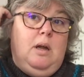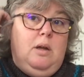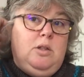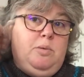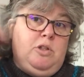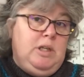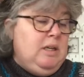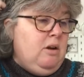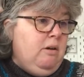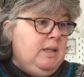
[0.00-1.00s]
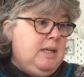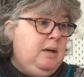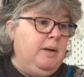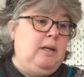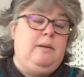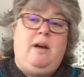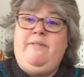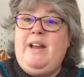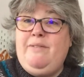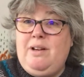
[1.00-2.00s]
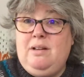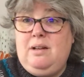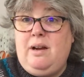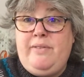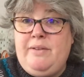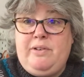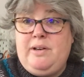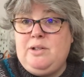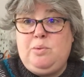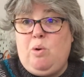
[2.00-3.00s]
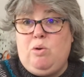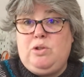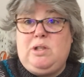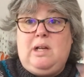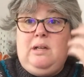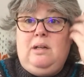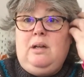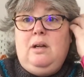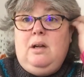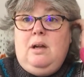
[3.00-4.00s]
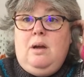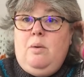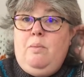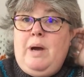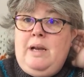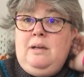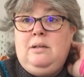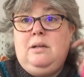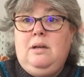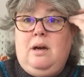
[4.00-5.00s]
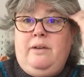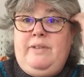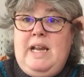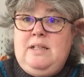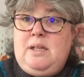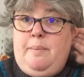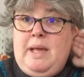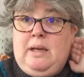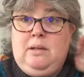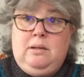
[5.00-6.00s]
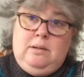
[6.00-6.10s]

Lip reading: Swatching lies anyway. I've never had a swatch that when I've knit something